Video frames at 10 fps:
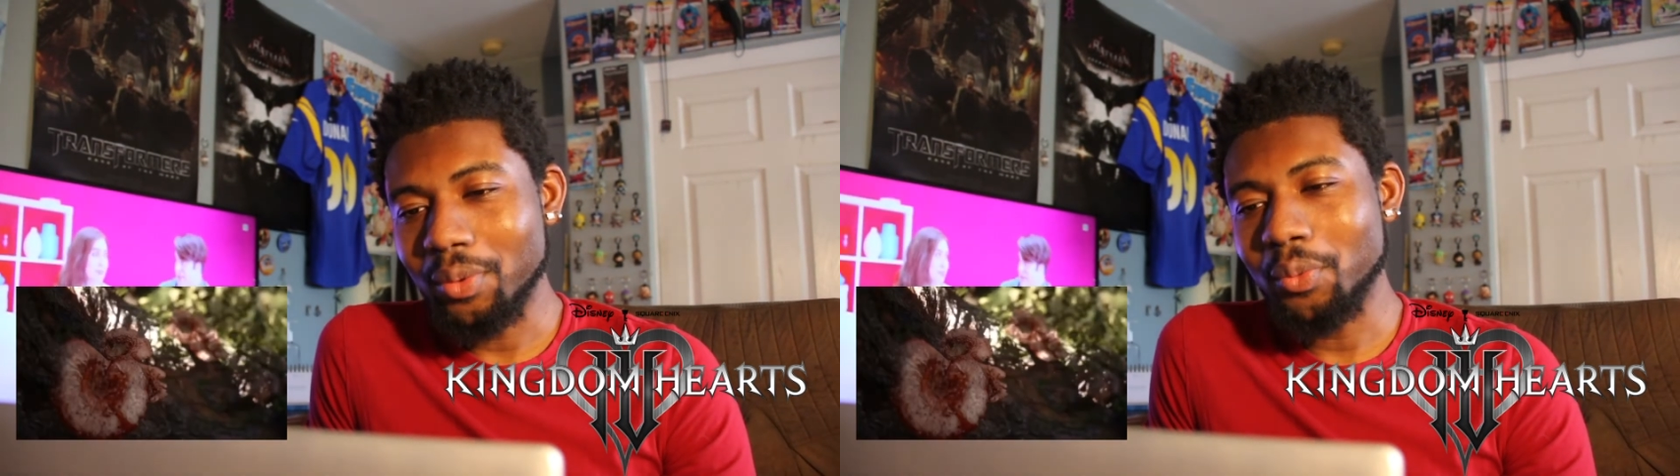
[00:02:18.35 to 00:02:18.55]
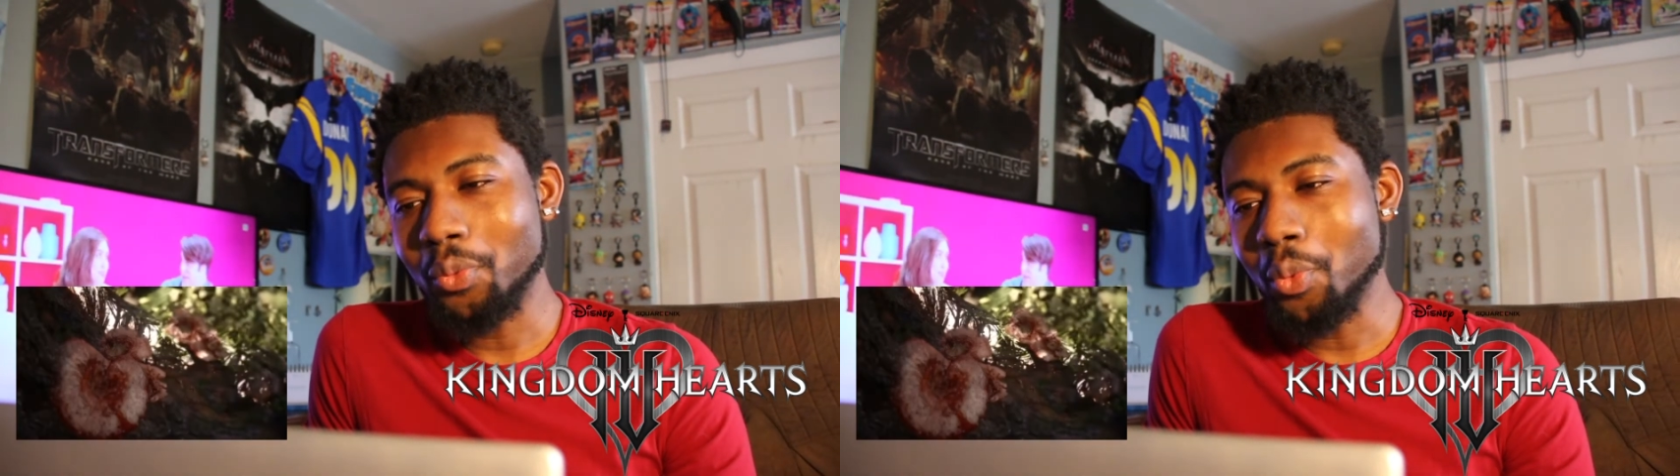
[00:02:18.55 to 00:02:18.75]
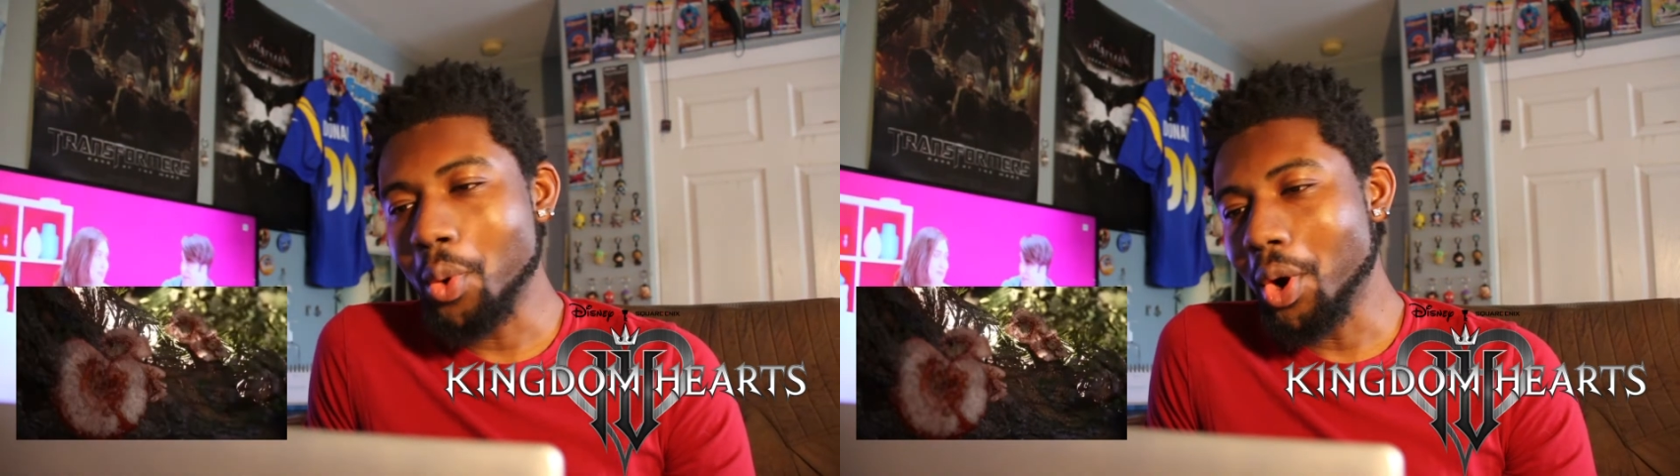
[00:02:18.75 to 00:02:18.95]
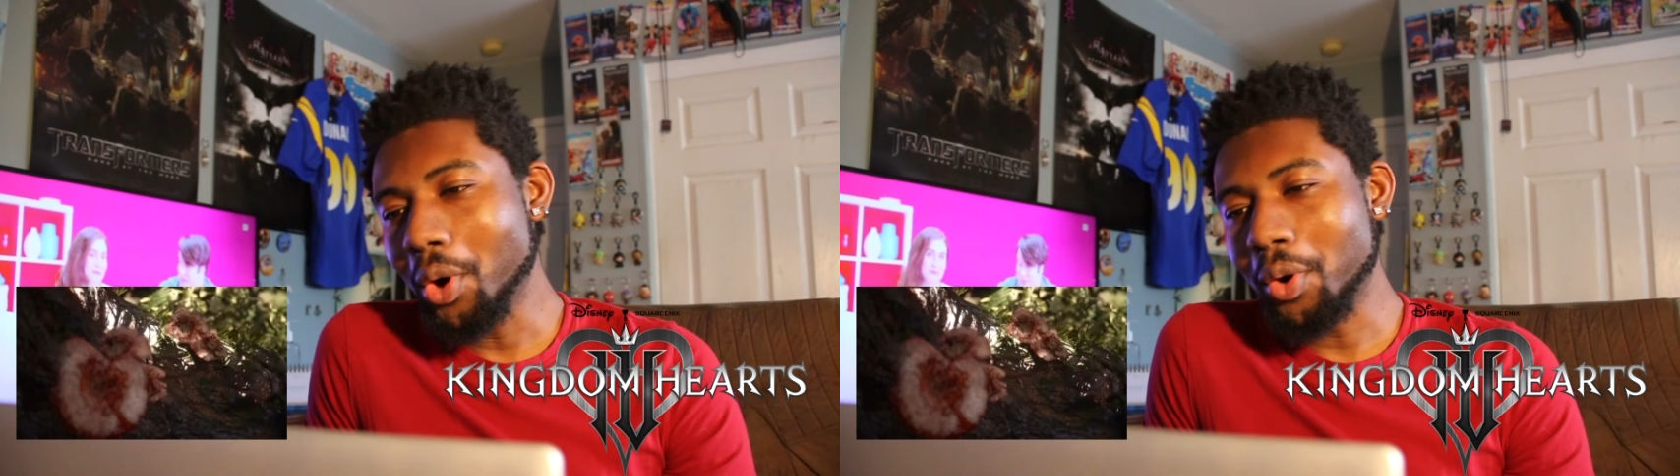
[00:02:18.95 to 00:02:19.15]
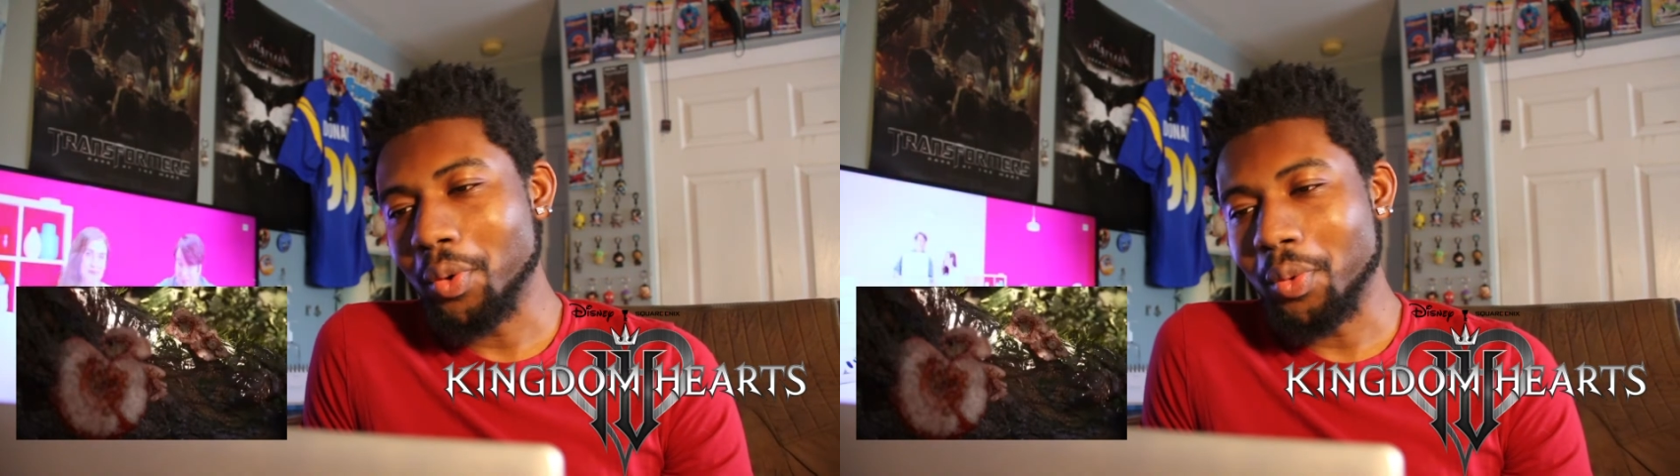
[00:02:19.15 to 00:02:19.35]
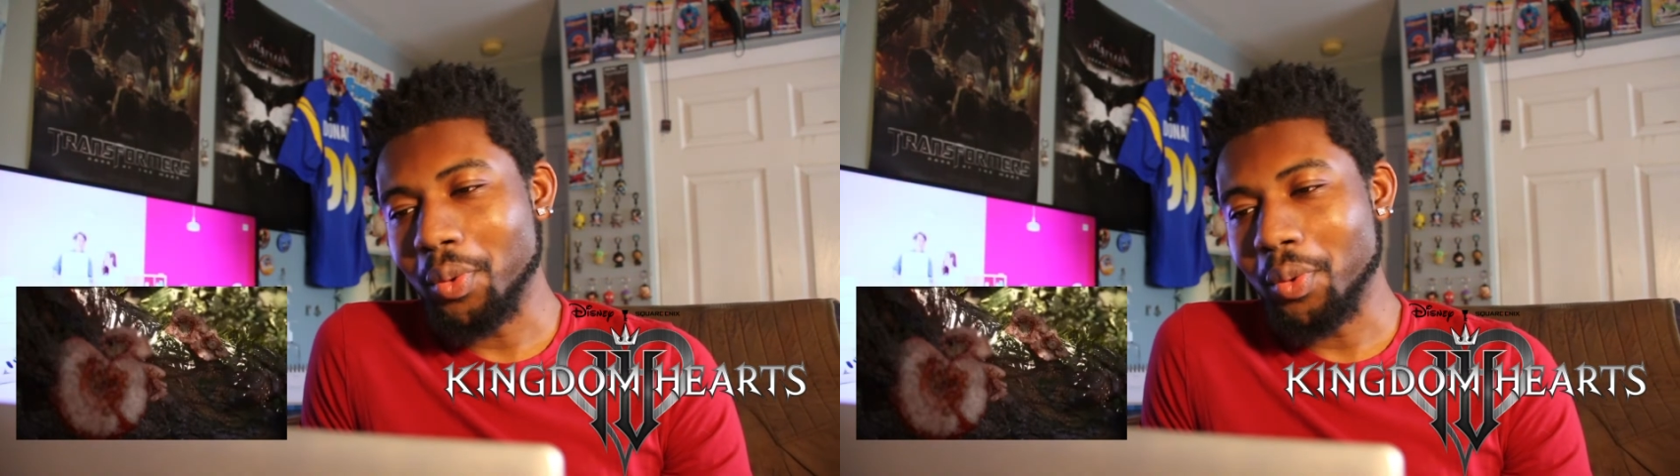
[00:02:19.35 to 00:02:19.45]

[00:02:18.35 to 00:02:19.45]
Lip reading: Whoa!